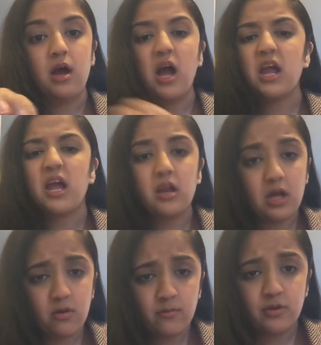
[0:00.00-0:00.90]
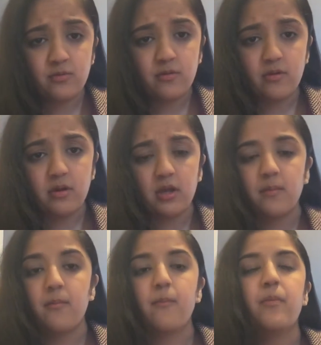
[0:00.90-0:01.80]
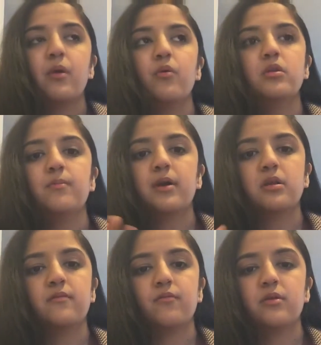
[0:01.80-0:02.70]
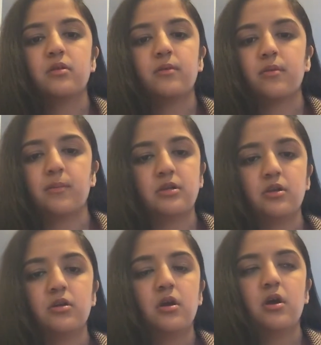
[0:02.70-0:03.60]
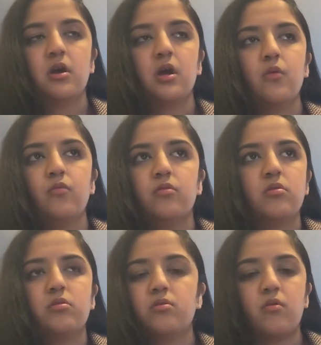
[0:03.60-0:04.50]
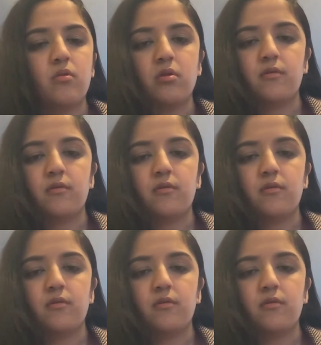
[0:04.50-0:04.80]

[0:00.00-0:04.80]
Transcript: I hate How I Met Your Mother ending, but it wasn't because of reasons I want to mention here. It was totally